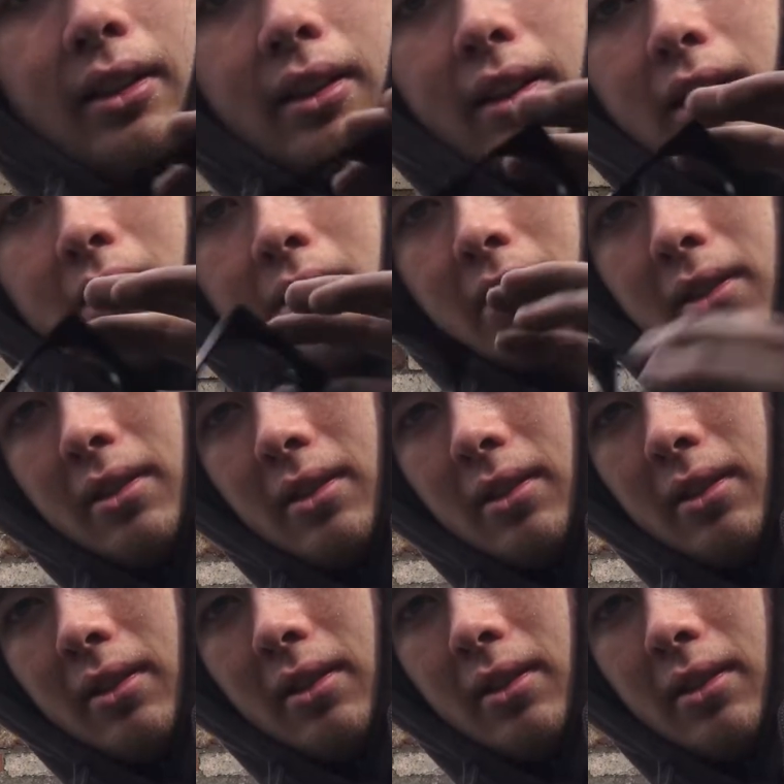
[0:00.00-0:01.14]
this
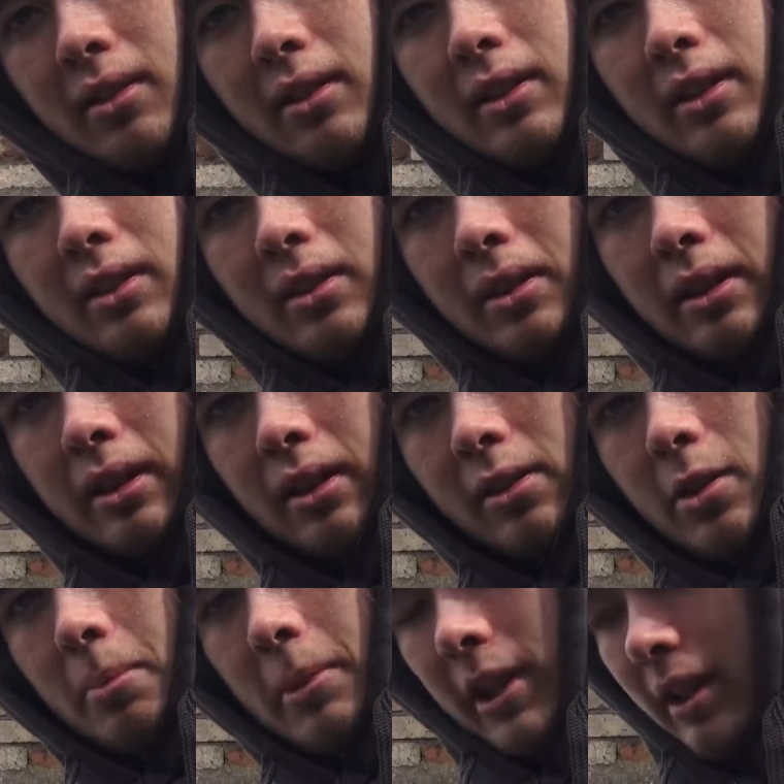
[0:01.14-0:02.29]
little
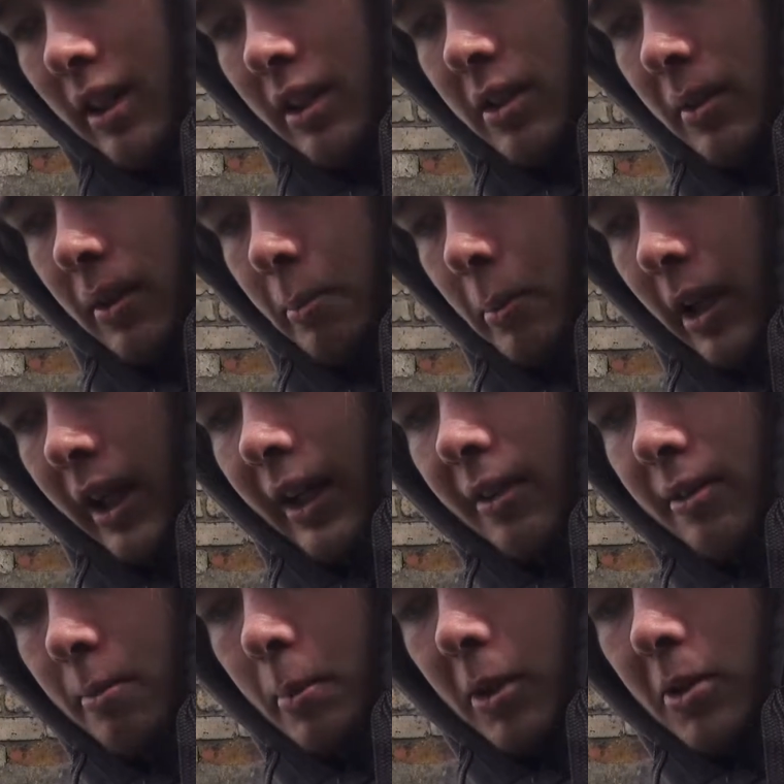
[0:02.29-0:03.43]
triple thing. So I
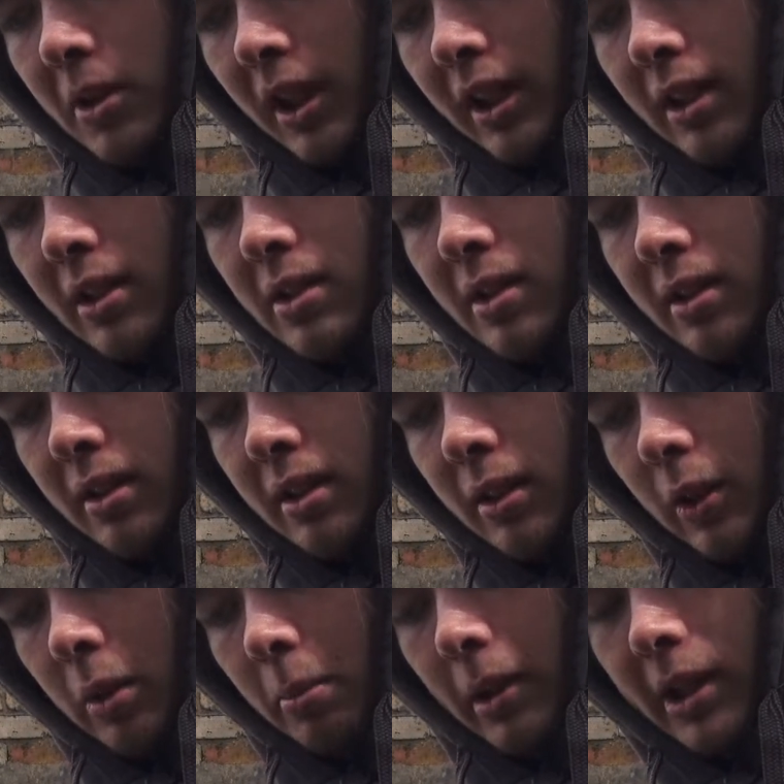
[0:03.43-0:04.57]
have boost gauge,
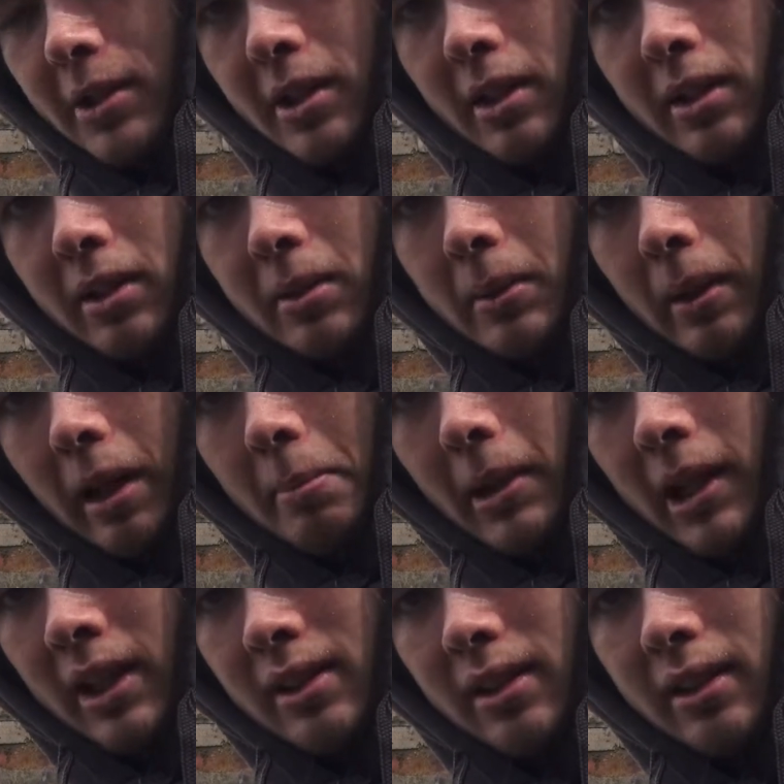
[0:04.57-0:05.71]
oil pressure,
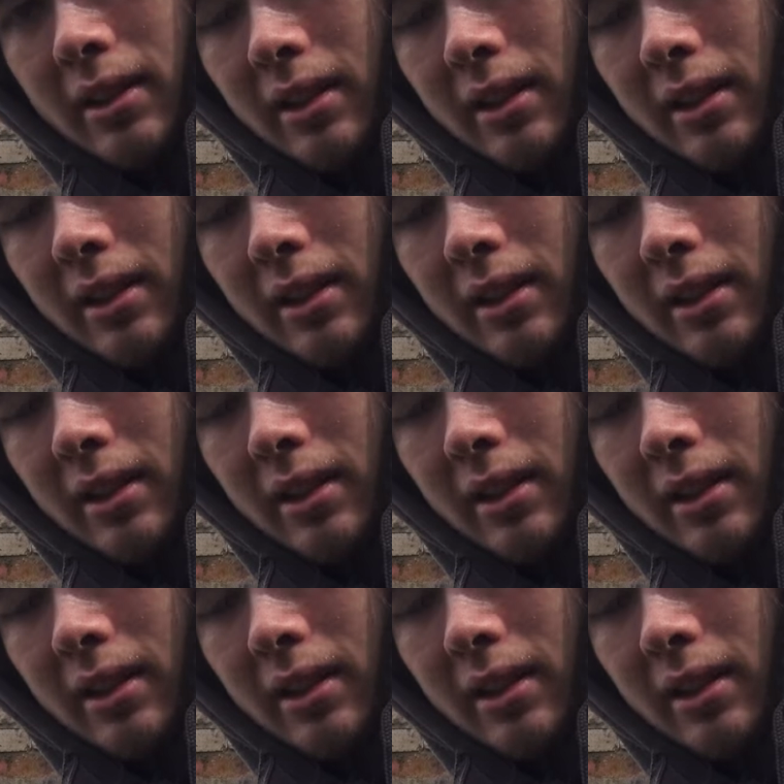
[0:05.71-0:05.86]
wideband,